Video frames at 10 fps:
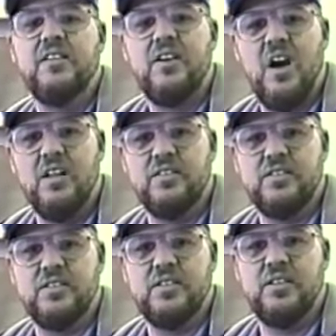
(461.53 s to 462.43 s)

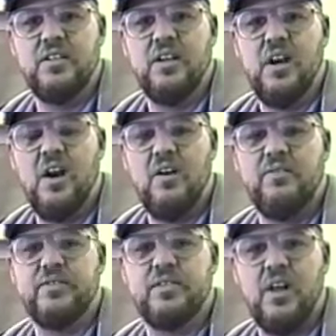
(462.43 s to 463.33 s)
tons
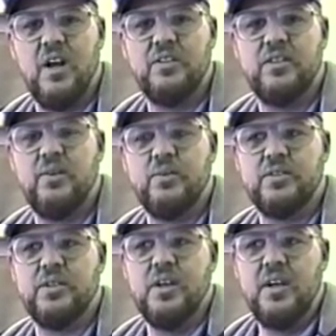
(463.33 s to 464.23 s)
of sludge that was
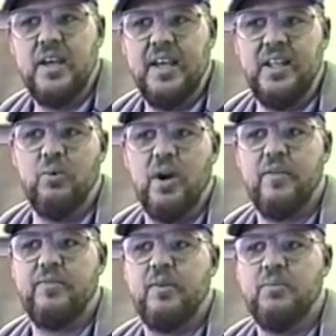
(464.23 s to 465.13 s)

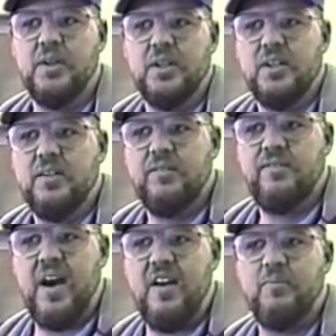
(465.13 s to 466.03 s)
anywhere from
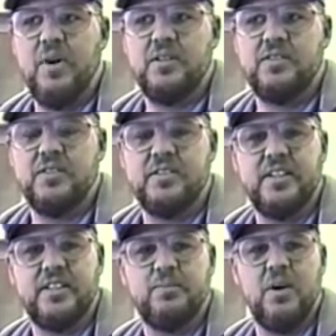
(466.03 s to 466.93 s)
5 months to
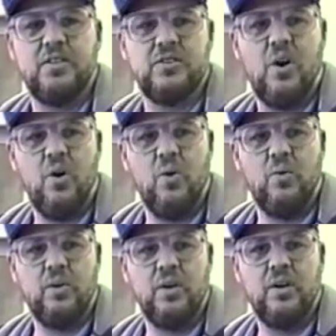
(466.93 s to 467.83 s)
6 months
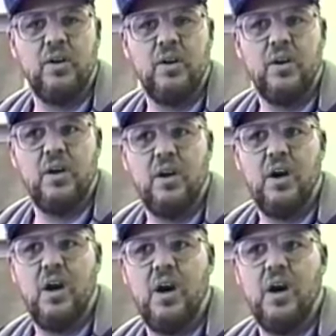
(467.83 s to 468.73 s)
old.
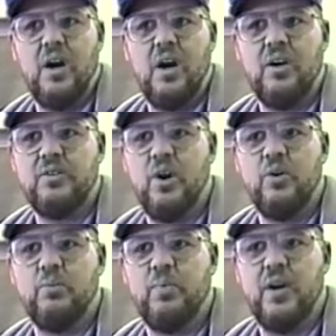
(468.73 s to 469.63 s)
Our
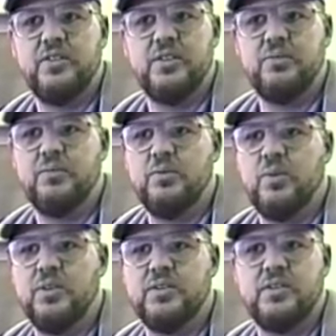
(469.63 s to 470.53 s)
total budget
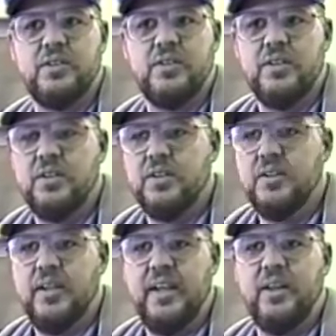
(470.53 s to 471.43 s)
was
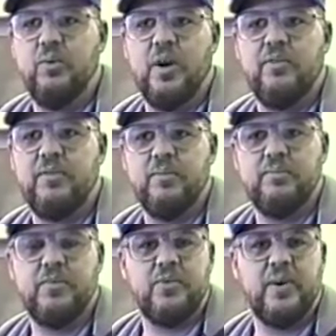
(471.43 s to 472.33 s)
anywhere from
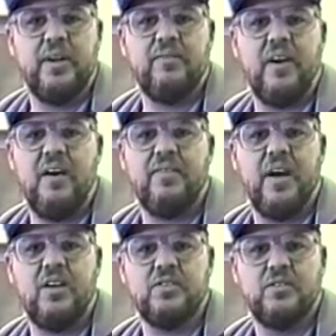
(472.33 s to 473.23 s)
$3,000 to
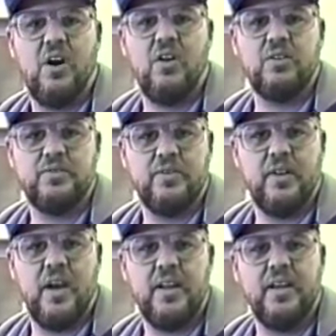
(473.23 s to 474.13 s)
$5,000 for
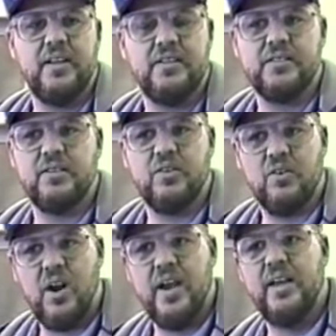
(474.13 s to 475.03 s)
that. It is a
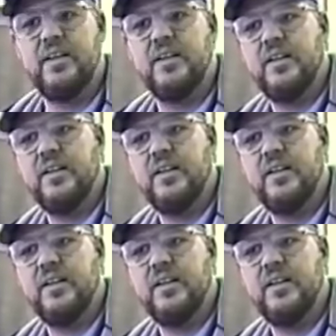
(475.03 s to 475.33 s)
great